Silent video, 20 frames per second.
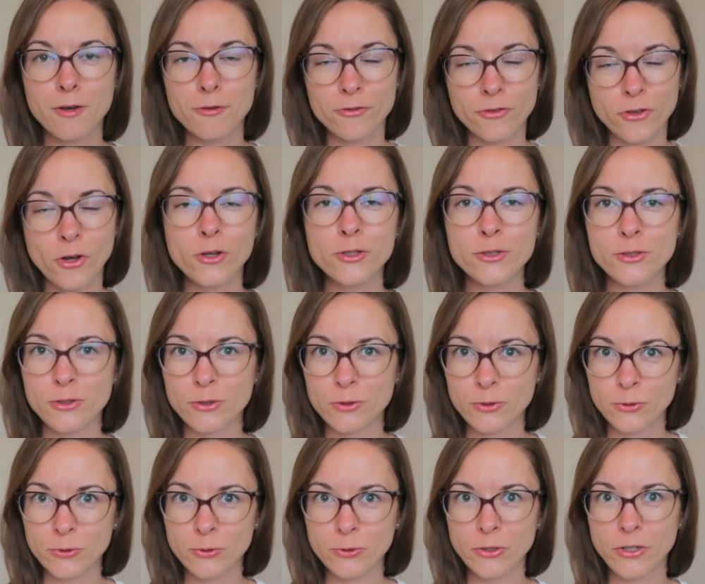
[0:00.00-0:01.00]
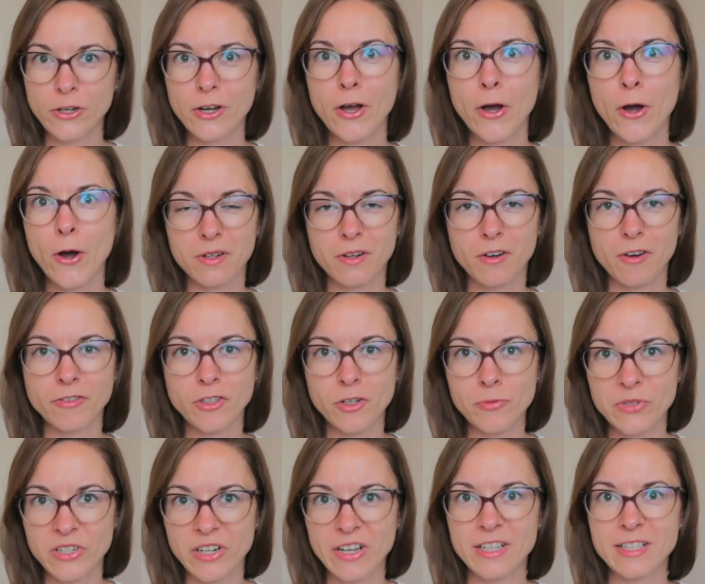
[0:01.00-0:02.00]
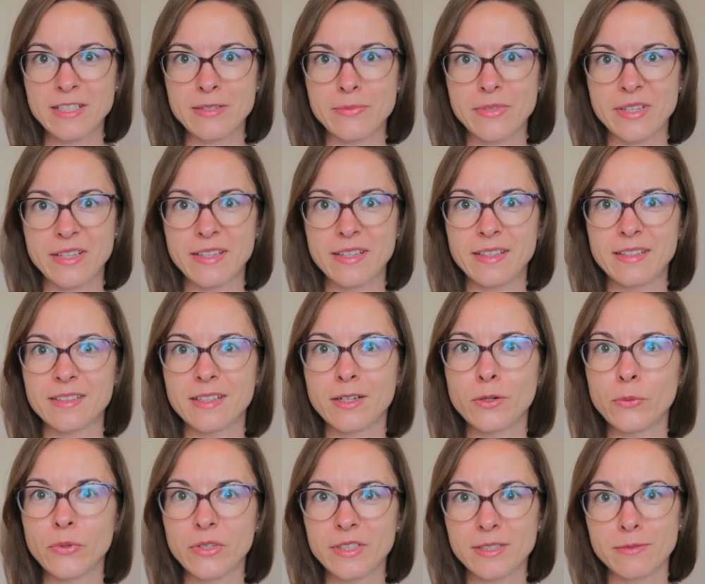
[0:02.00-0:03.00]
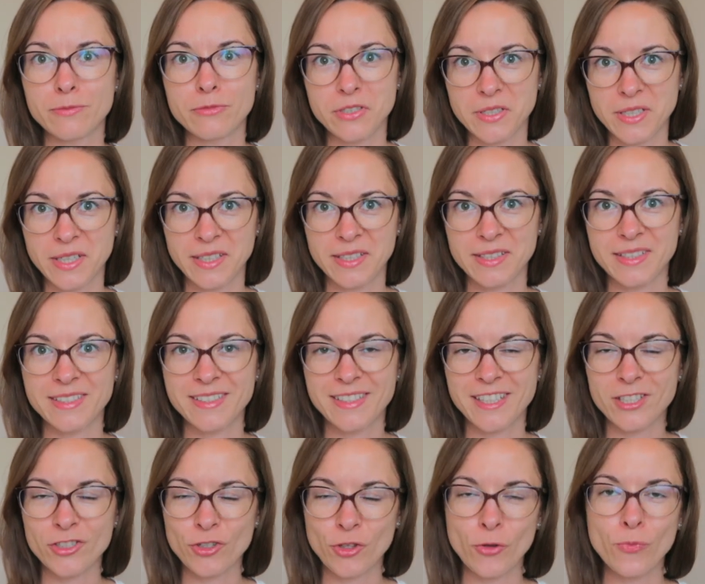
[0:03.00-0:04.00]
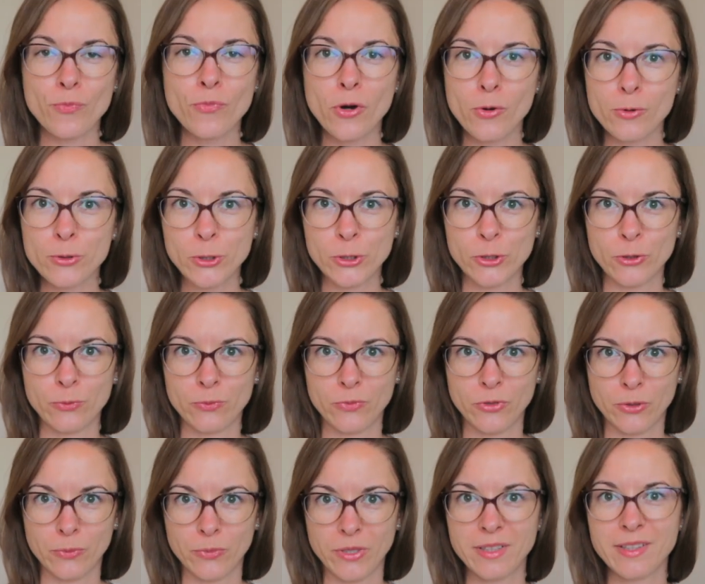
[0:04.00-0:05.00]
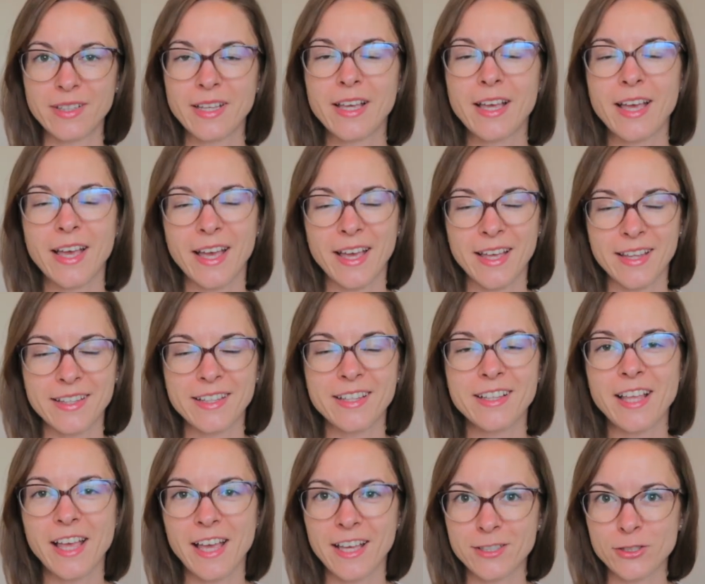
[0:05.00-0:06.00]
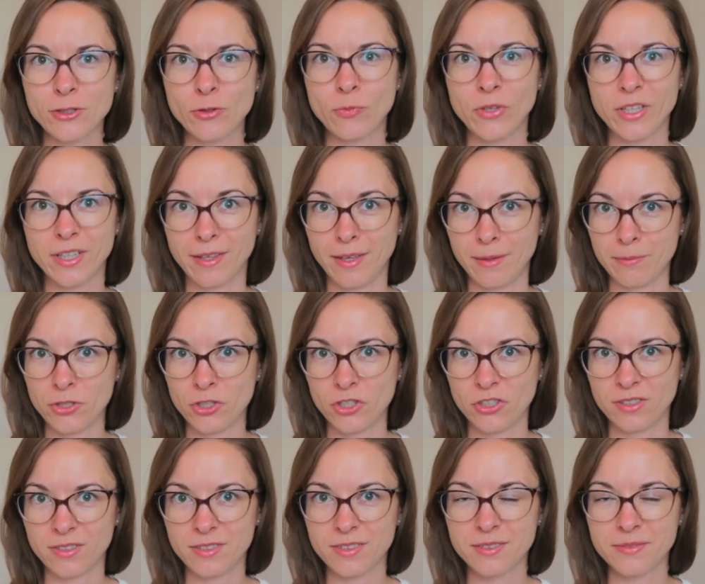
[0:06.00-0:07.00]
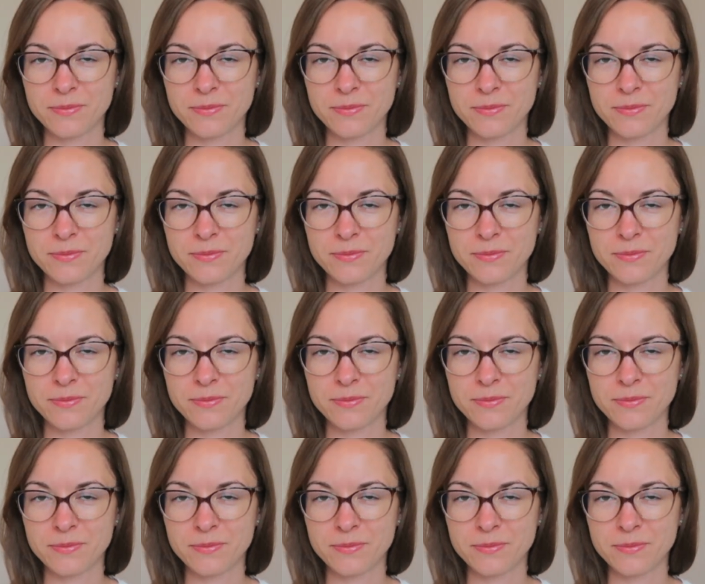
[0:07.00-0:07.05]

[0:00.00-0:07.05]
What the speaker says: First look of your bridesmaid with the bride is such an emotional moment, and it has to be captured.